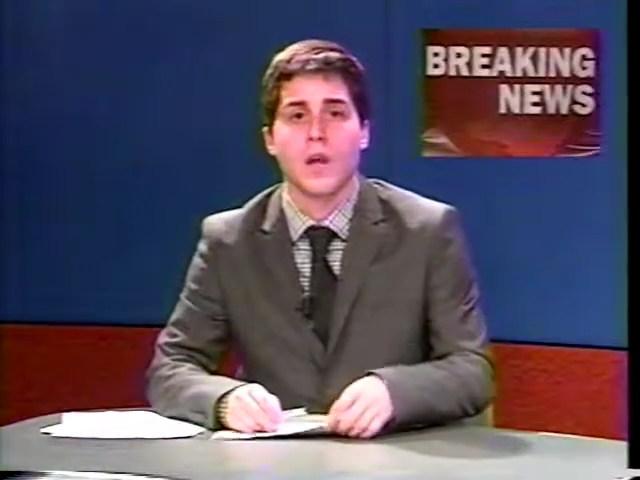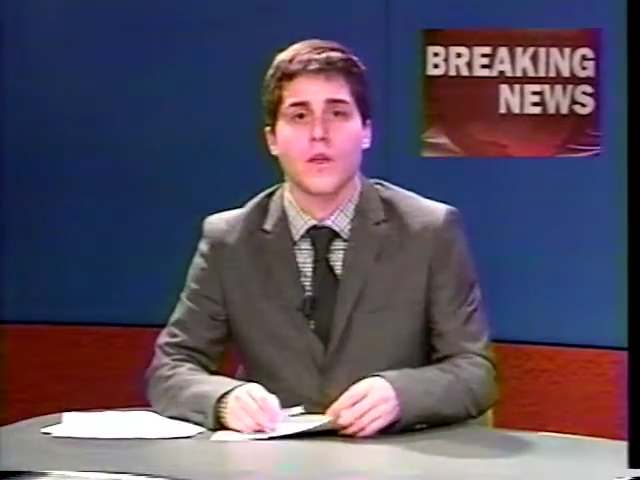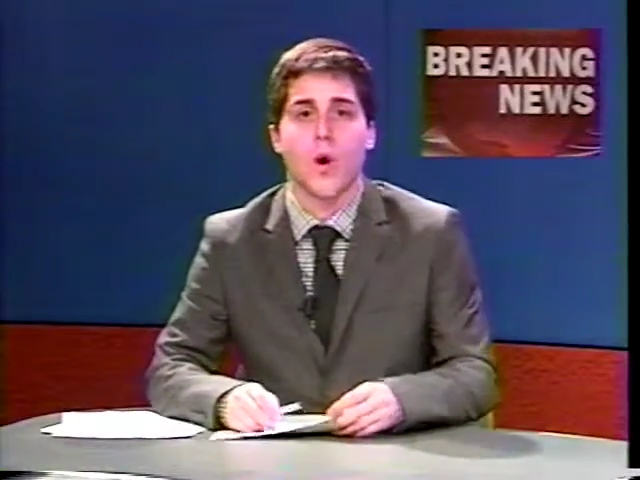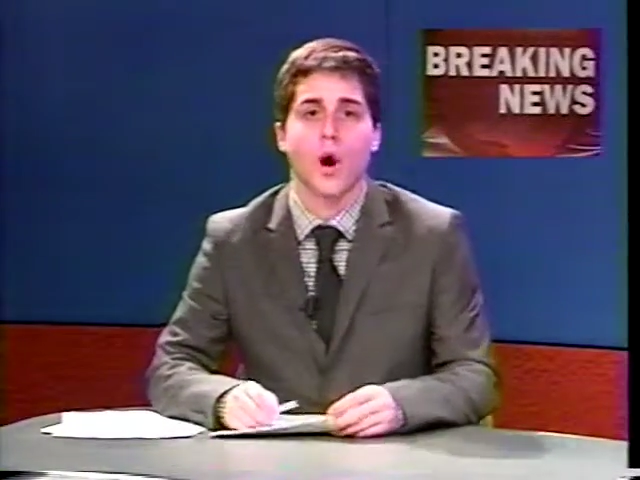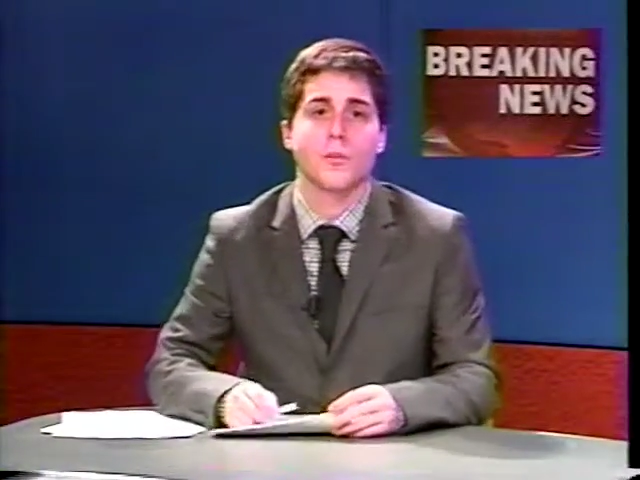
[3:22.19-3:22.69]

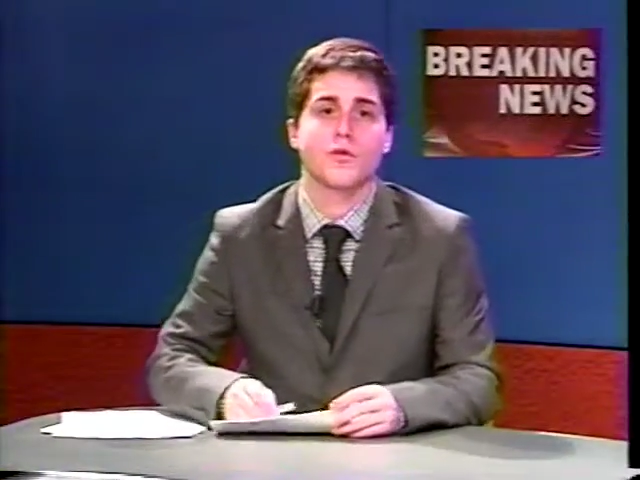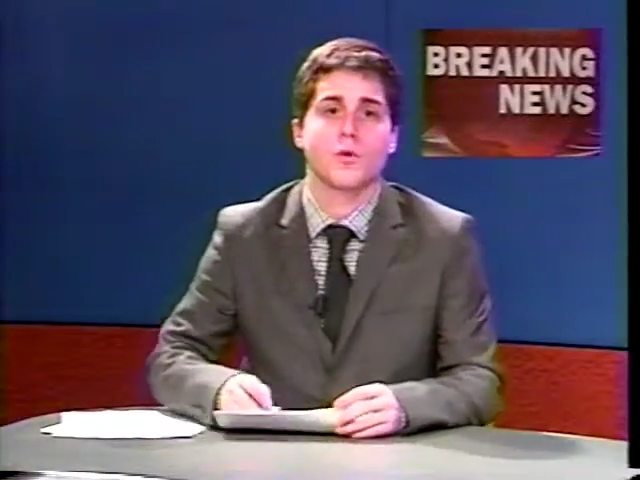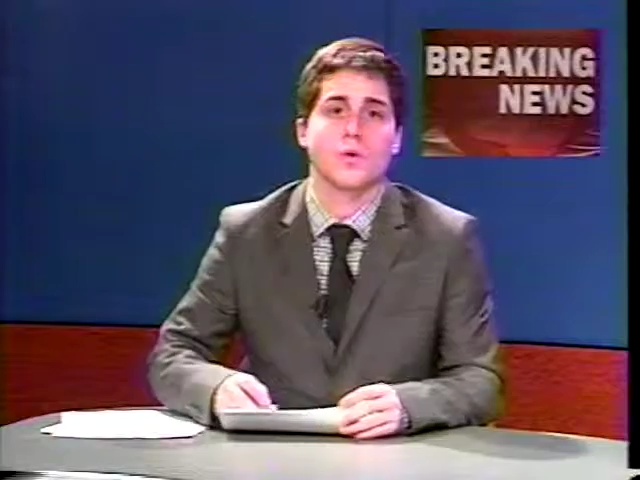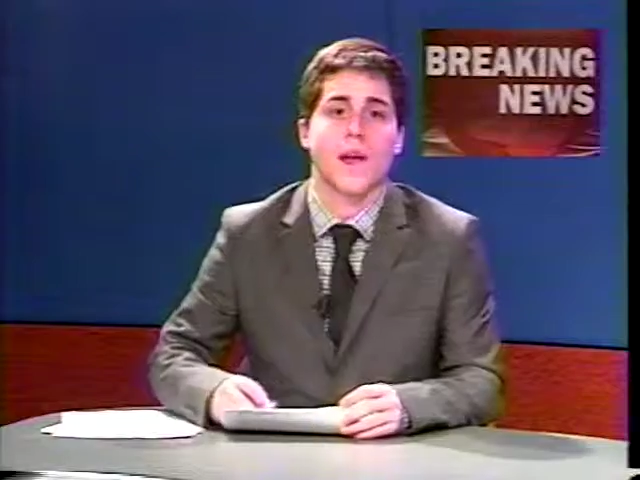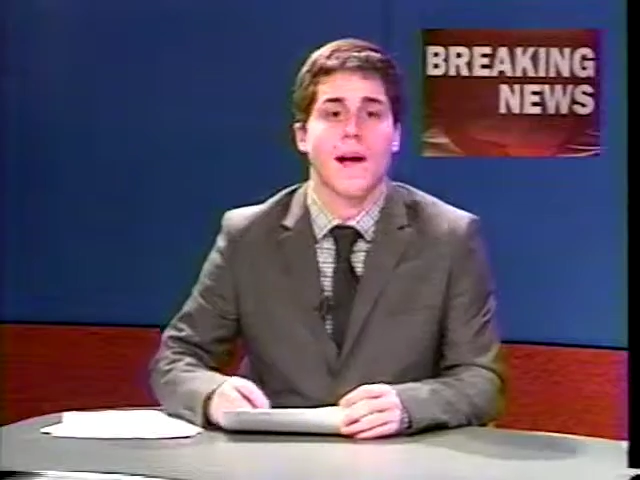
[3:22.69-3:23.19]
The armed
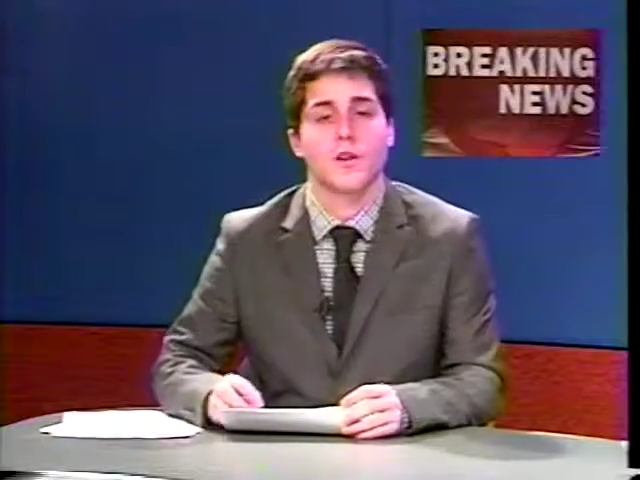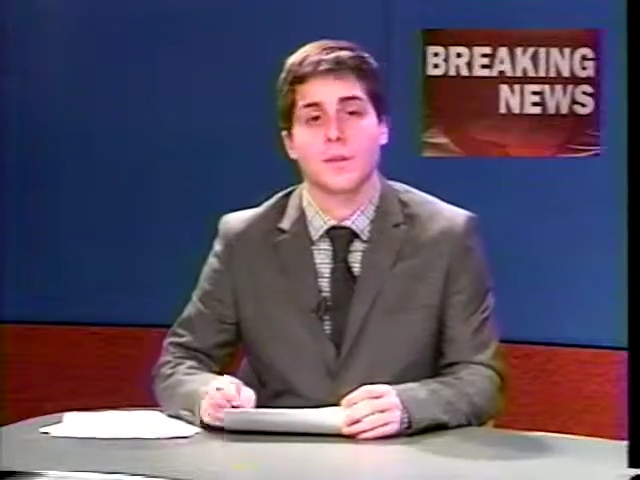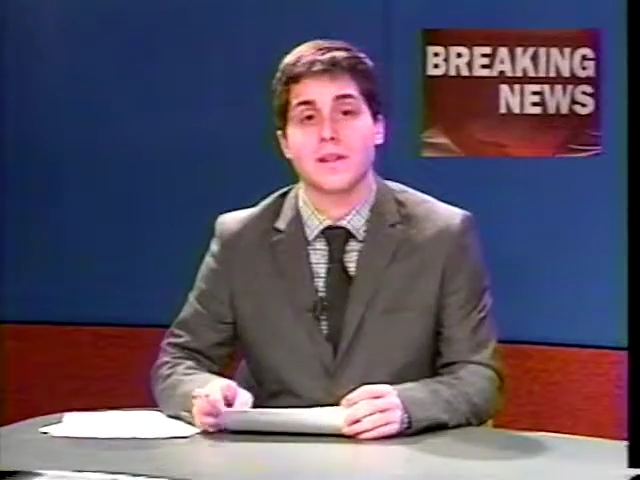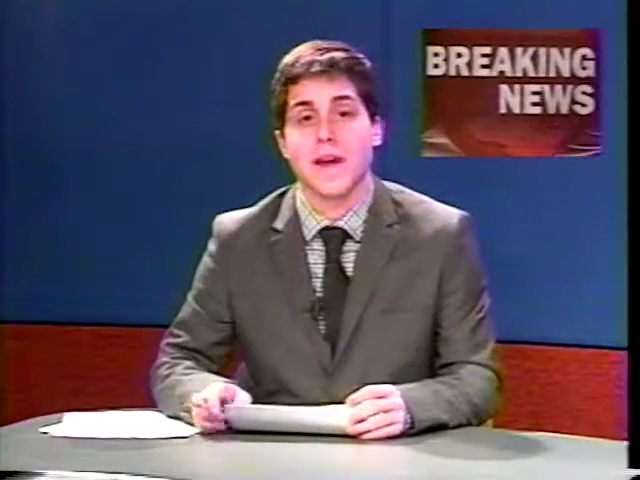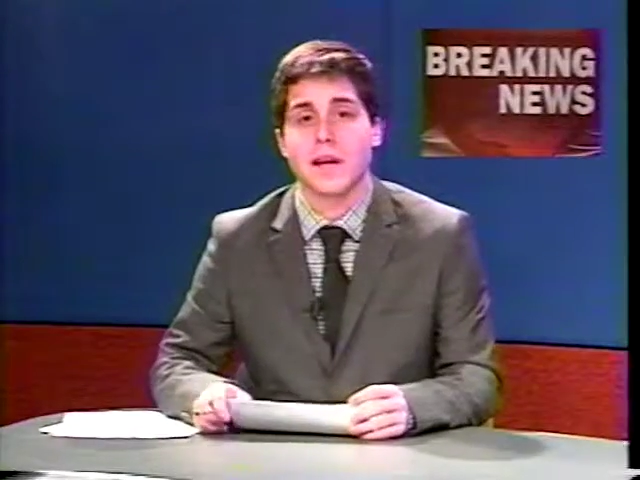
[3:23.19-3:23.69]
student has
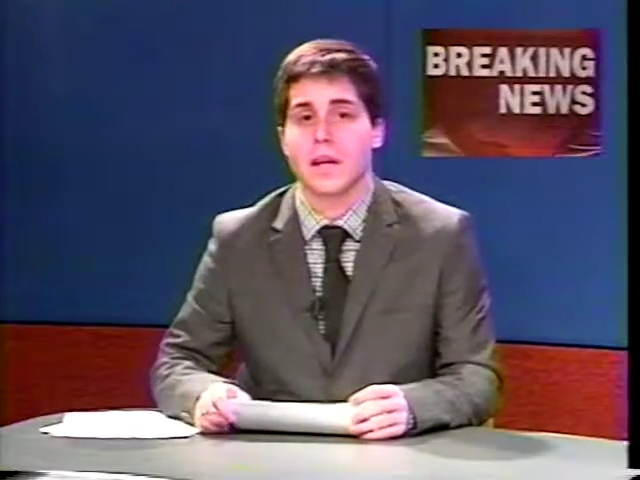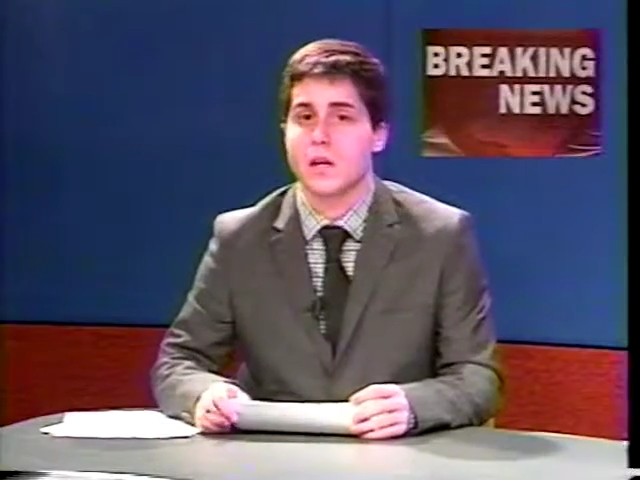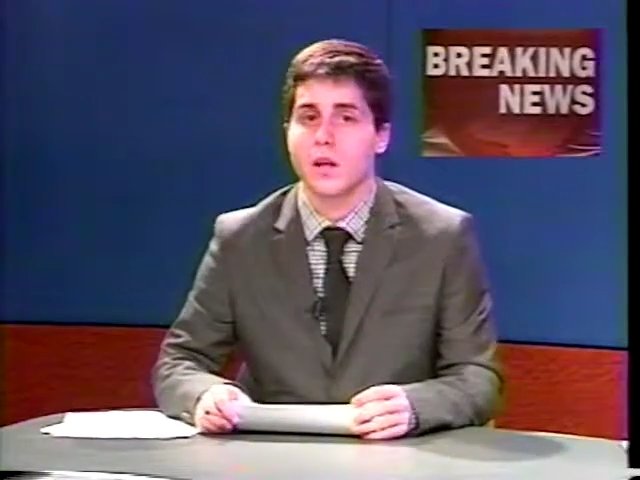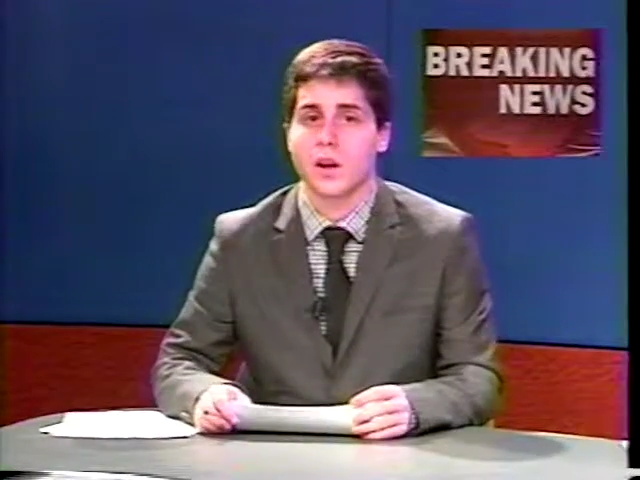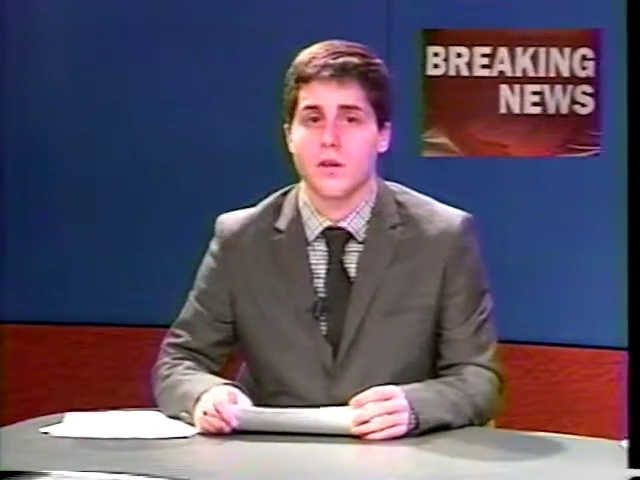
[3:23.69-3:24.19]
been taken
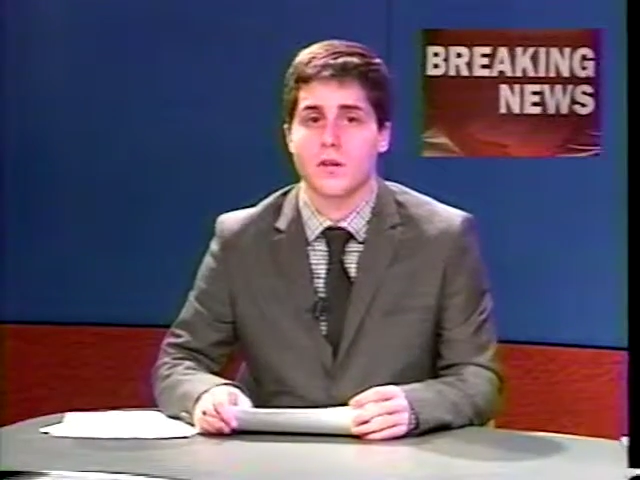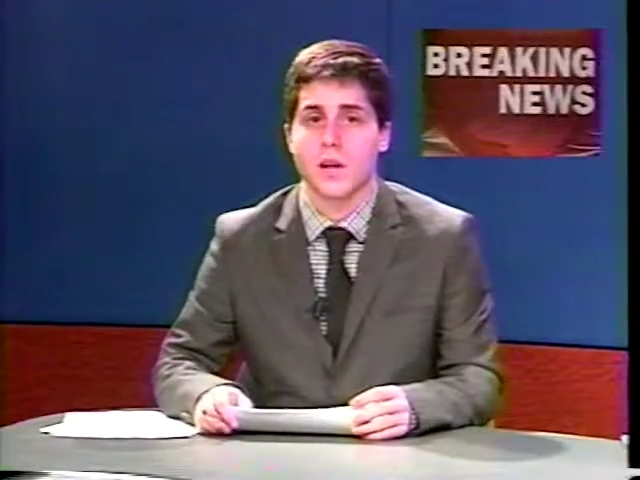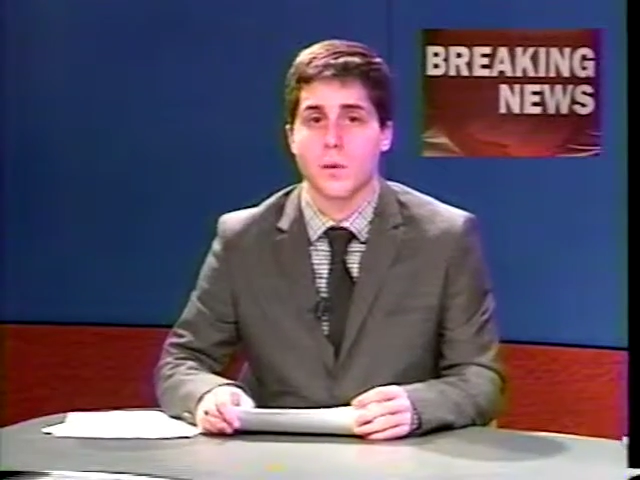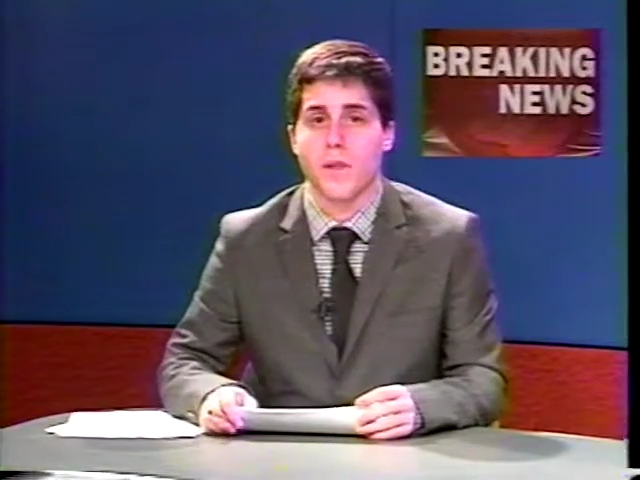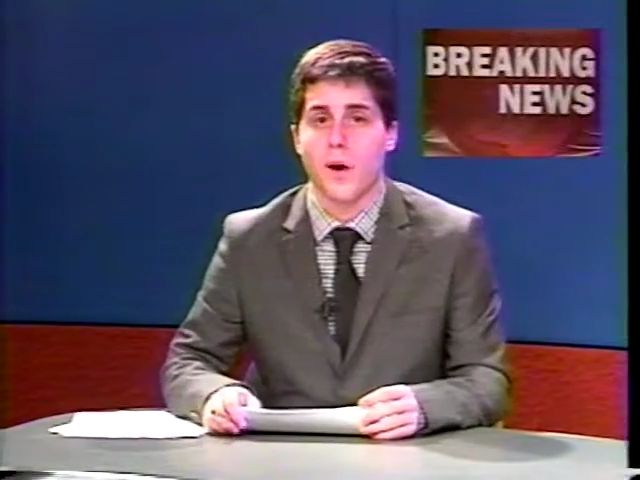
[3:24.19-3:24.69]
into
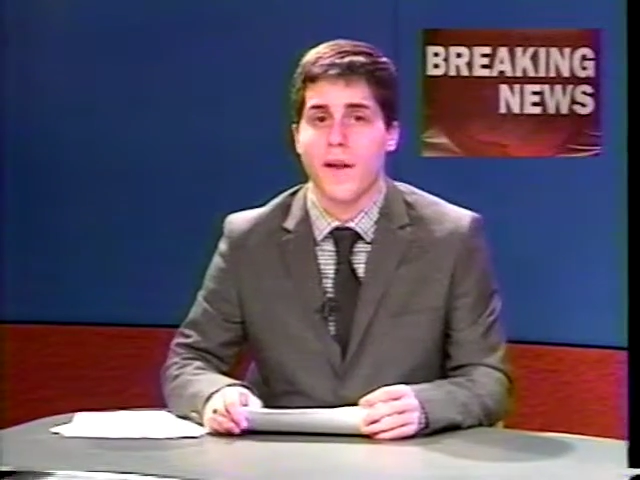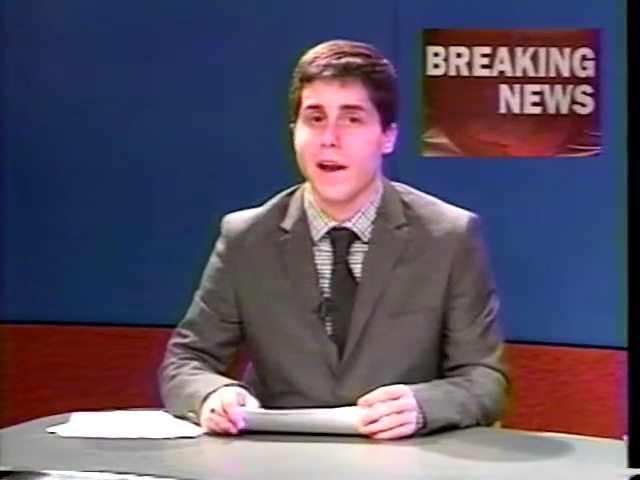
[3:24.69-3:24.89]
custody without